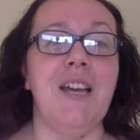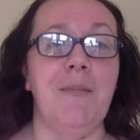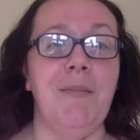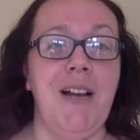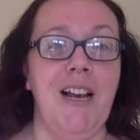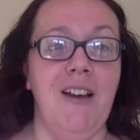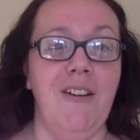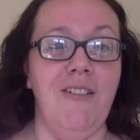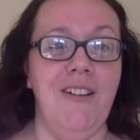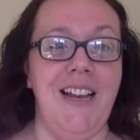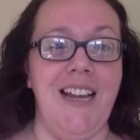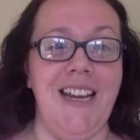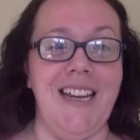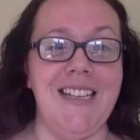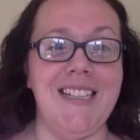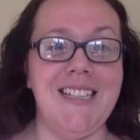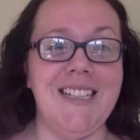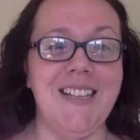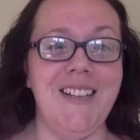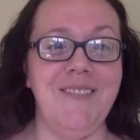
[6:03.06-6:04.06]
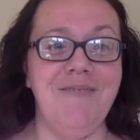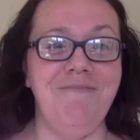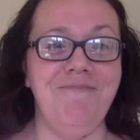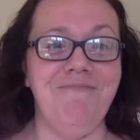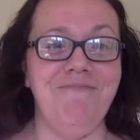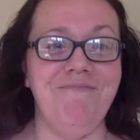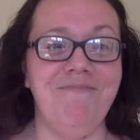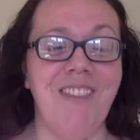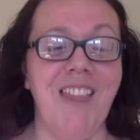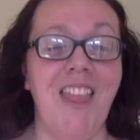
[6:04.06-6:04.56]
my lovelies,
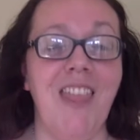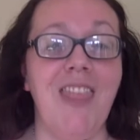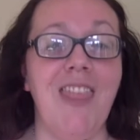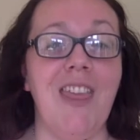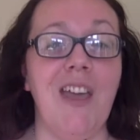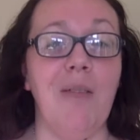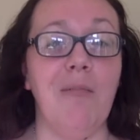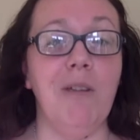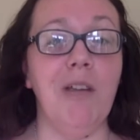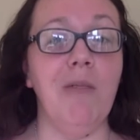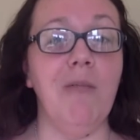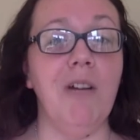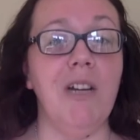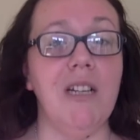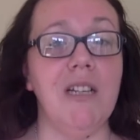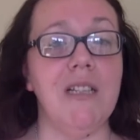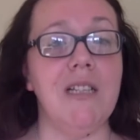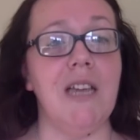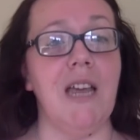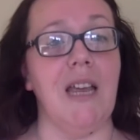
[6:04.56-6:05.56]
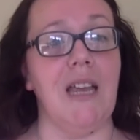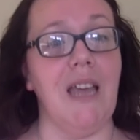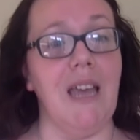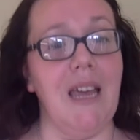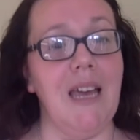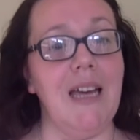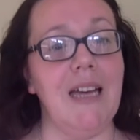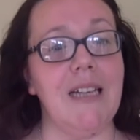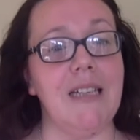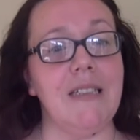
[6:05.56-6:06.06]
then we want to check
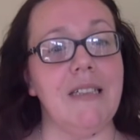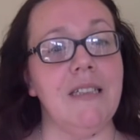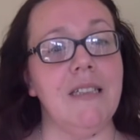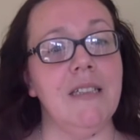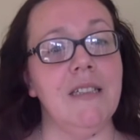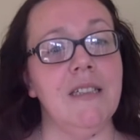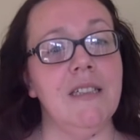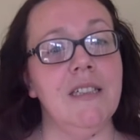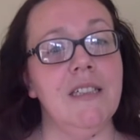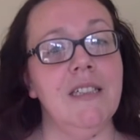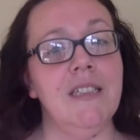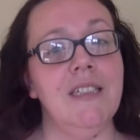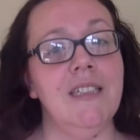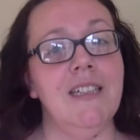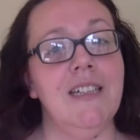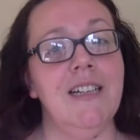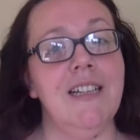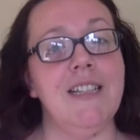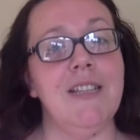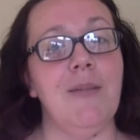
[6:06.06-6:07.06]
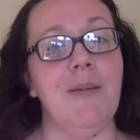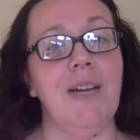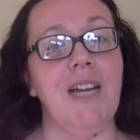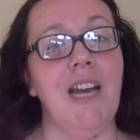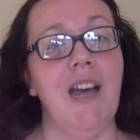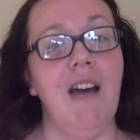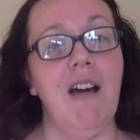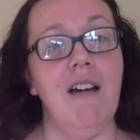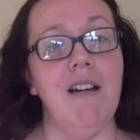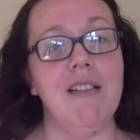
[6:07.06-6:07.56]
in. So we're going
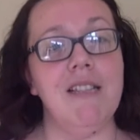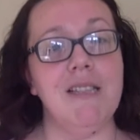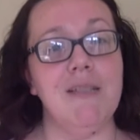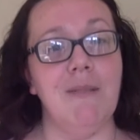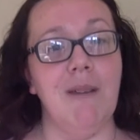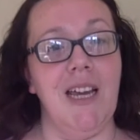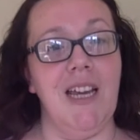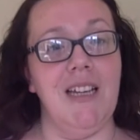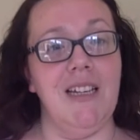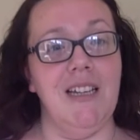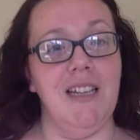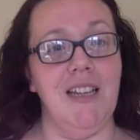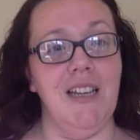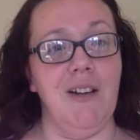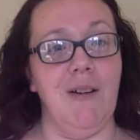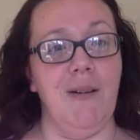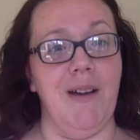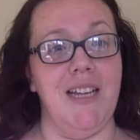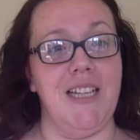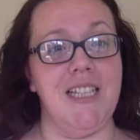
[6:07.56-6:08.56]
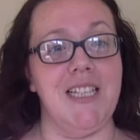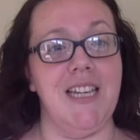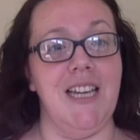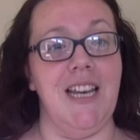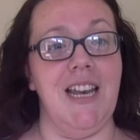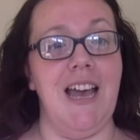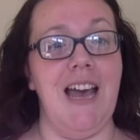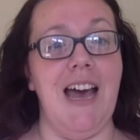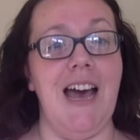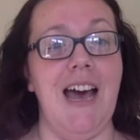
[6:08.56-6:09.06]
to ask Sway another
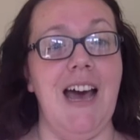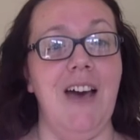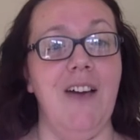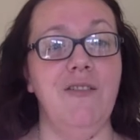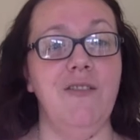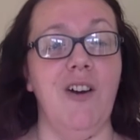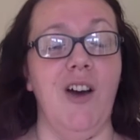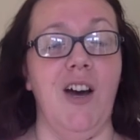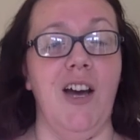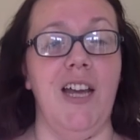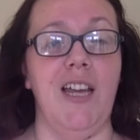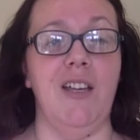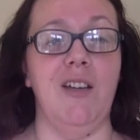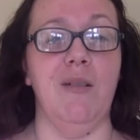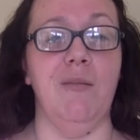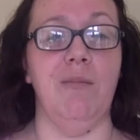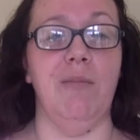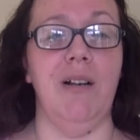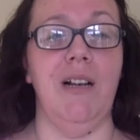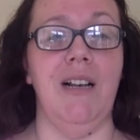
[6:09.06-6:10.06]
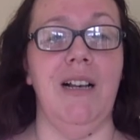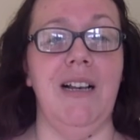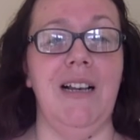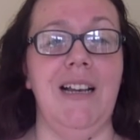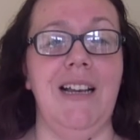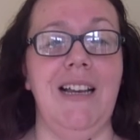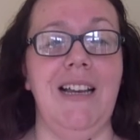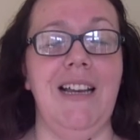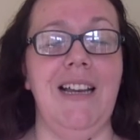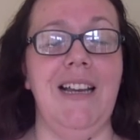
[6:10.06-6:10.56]
question. Have I
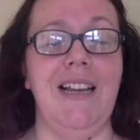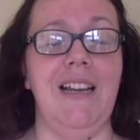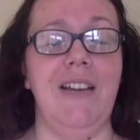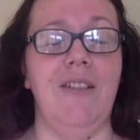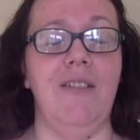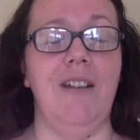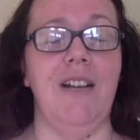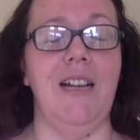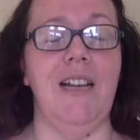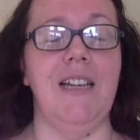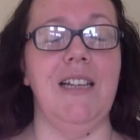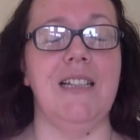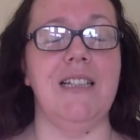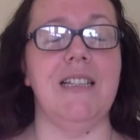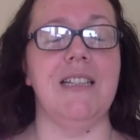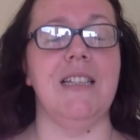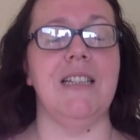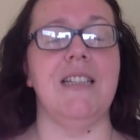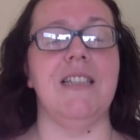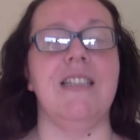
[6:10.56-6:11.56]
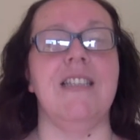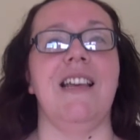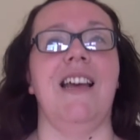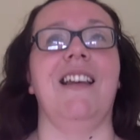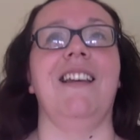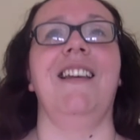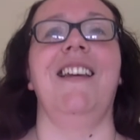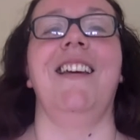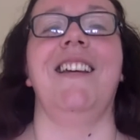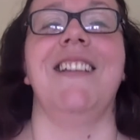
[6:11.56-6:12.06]
completely released this
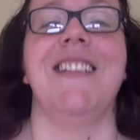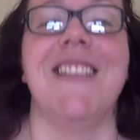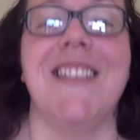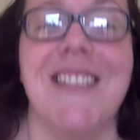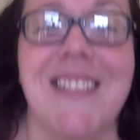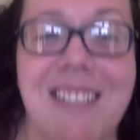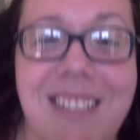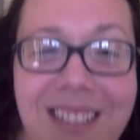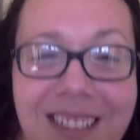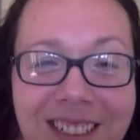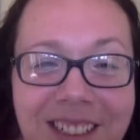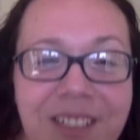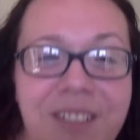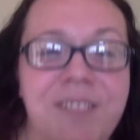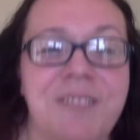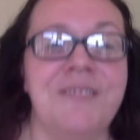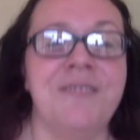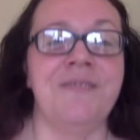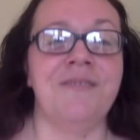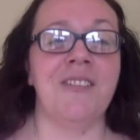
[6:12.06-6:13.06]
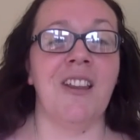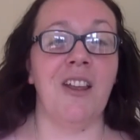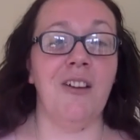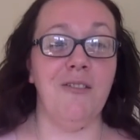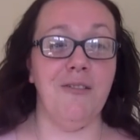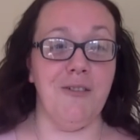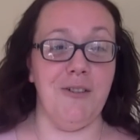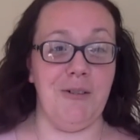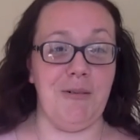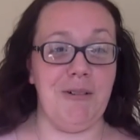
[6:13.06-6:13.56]
sadness?
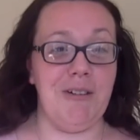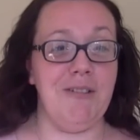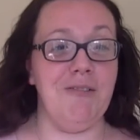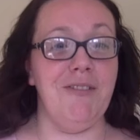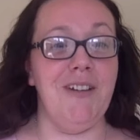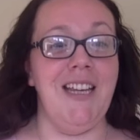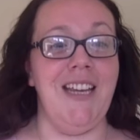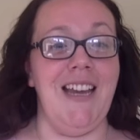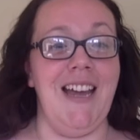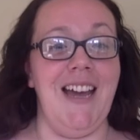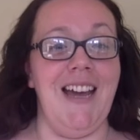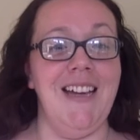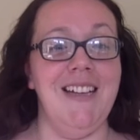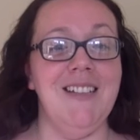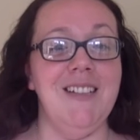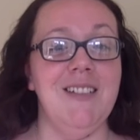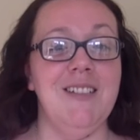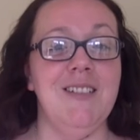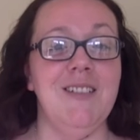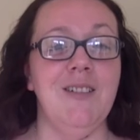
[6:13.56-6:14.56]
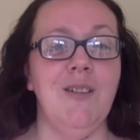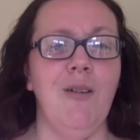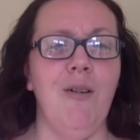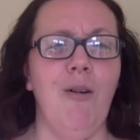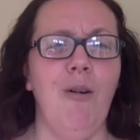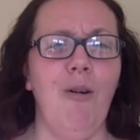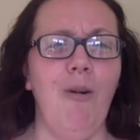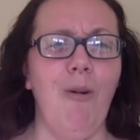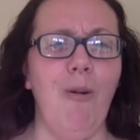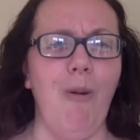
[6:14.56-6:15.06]
Forward for yes.
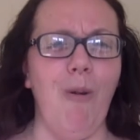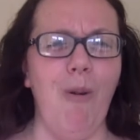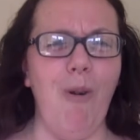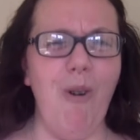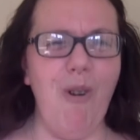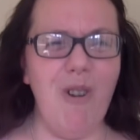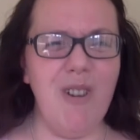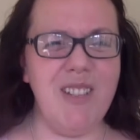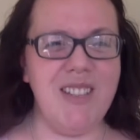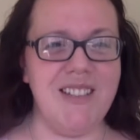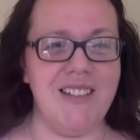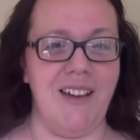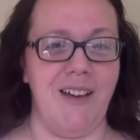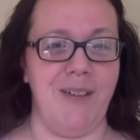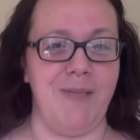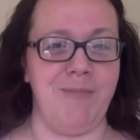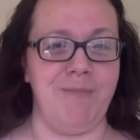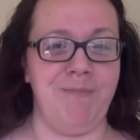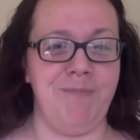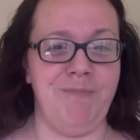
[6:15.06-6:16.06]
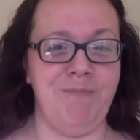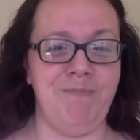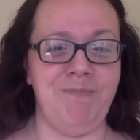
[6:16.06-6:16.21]
Awesome.